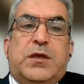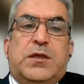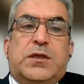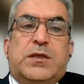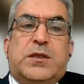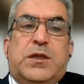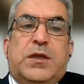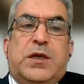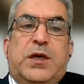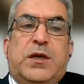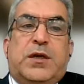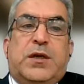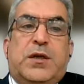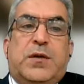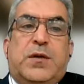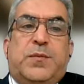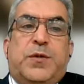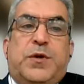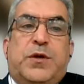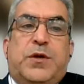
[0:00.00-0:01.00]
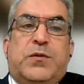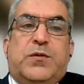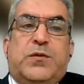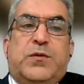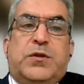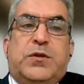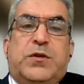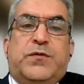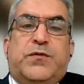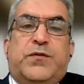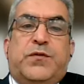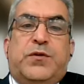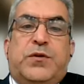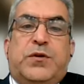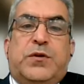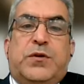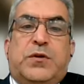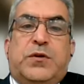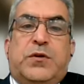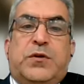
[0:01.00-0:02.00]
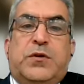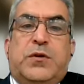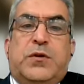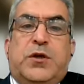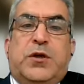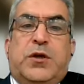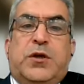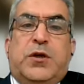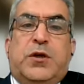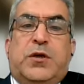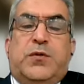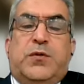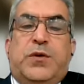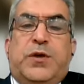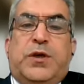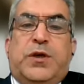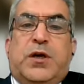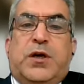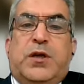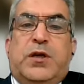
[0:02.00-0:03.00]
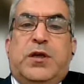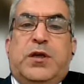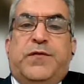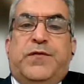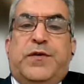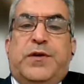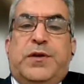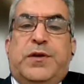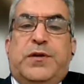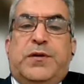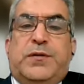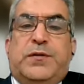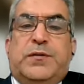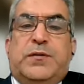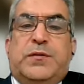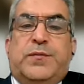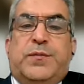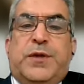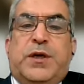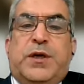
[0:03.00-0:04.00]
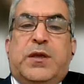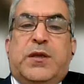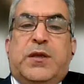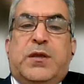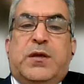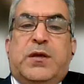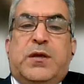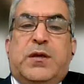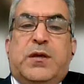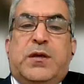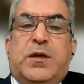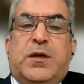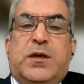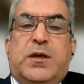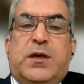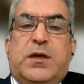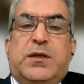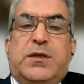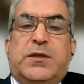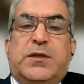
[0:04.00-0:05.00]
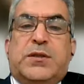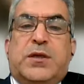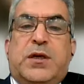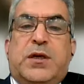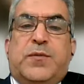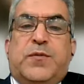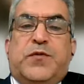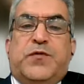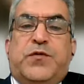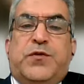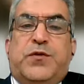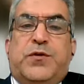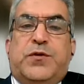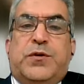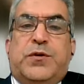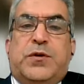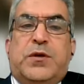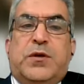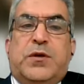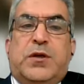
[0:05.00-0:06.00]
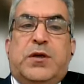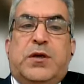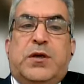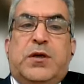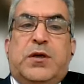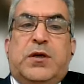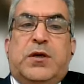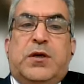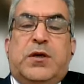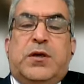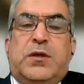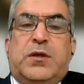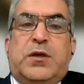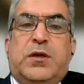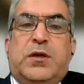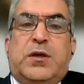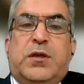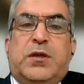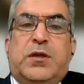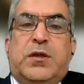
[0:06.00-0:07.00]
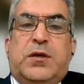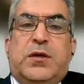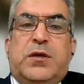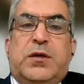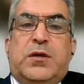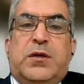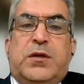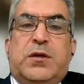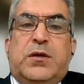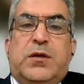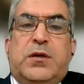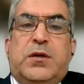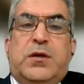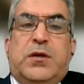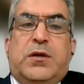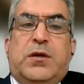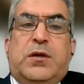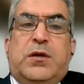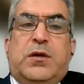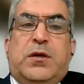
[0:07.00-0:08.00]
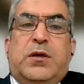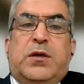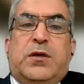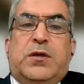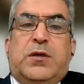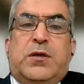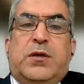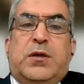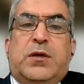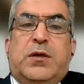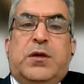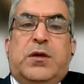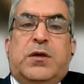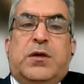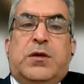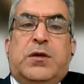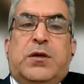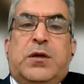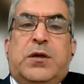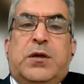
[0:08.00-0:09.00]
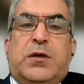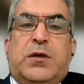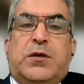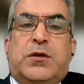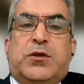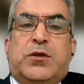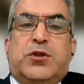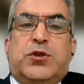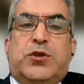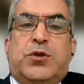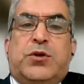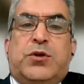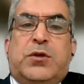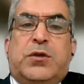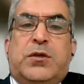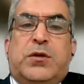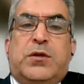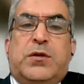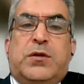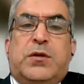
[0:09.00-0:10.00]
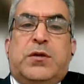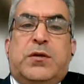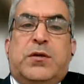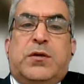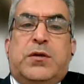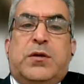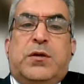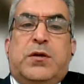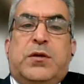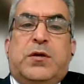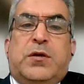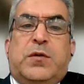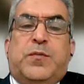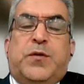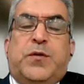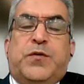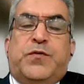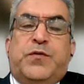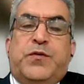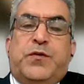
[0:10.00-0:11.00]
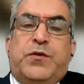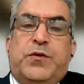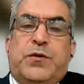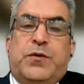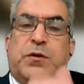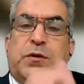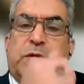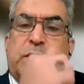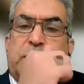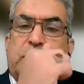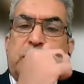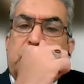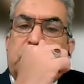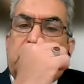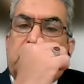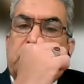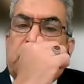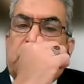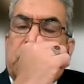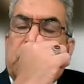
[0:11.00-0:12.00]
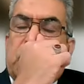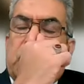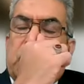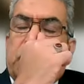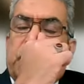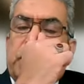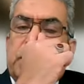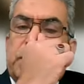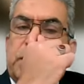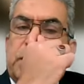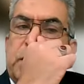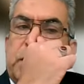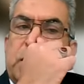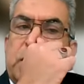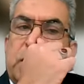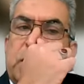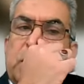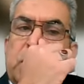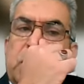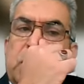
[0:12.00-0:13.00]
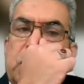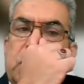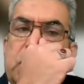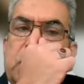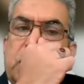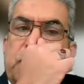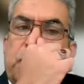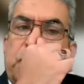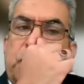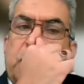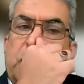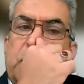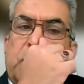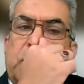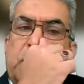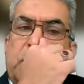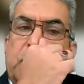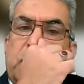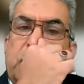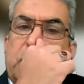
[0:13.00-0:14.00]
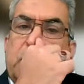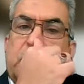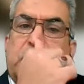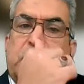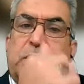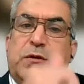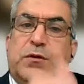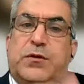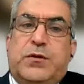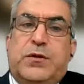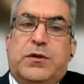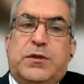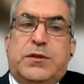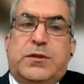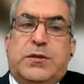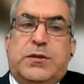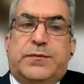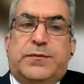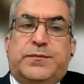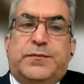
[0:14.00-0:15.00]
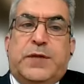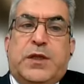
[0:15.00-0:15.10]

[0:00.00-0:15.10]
Slide number 24. We can even make the hairline design before cutting the hair short before harvesting the follicular units.